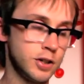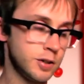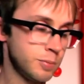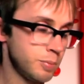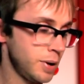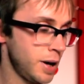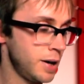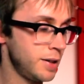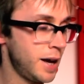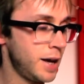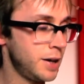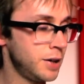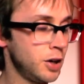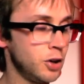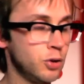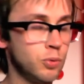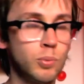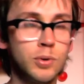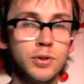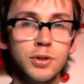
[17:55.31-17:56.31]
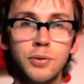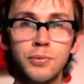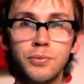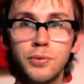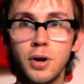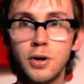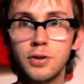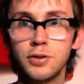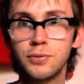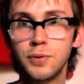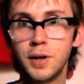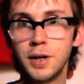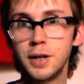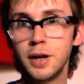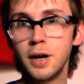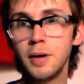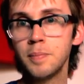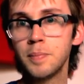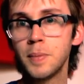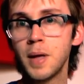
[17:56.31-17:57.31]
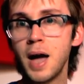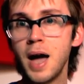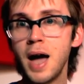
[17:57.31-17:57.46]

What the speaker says: Just play that note with your first finger,